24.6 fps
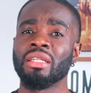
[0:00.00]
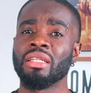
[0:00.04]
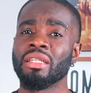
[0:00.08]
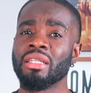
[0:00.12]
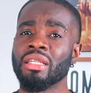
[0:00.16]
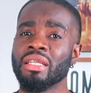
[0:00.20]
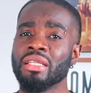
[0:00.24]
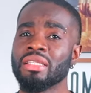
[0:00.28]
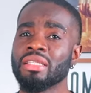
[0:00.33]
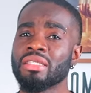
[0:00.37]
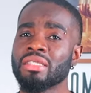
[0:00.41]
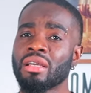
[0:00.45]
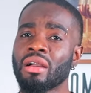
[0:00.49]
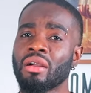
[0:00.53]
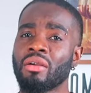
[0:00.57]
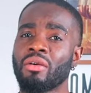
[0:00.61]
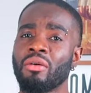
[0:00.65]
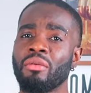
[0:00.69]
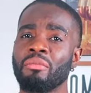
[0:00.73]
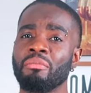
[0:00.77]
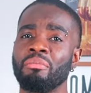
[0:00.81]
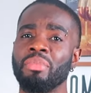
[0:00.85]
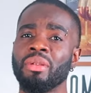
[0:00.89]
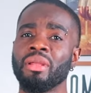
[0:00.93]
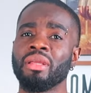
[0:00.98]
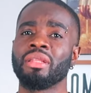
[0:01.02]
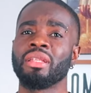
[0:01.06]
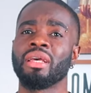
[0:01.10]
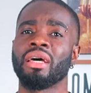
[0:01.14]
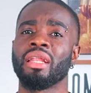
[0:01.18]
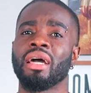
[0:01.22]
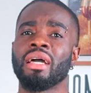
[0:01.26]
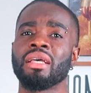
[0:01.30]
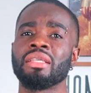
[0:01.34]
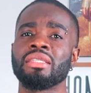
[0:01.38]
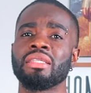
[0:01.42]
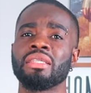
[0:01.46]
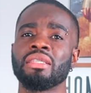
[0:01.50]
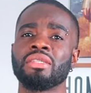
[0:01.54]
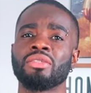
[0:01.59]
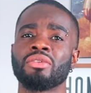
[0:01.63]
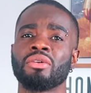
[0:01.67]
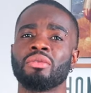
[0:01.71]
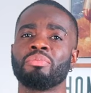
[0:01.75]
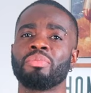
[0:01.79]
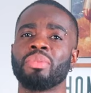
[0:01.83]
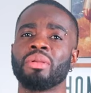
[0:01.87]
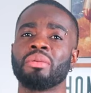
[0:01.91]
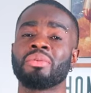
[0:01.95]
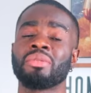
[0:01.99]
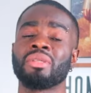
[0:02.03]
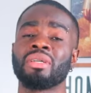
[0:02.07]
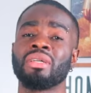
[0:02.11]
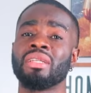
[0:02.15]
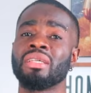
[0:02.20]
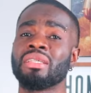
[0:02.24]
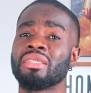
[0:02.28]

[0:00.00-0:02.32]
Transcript: This is a complaint that I see some people say,